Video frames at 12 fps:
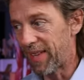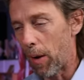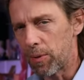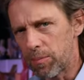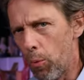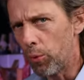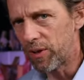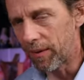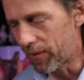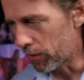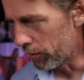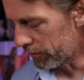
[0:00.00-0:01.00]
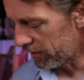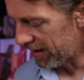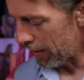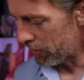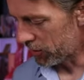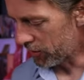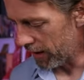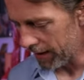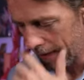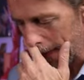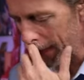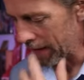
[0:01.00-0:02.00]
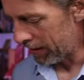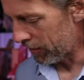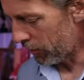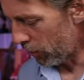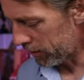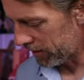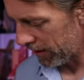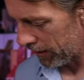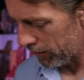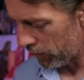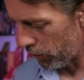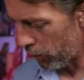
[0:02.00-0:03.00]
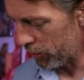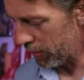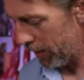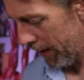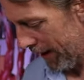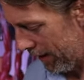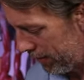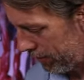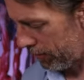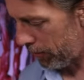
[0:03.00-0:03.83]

That was more difficult to demonstrate than I thought it would be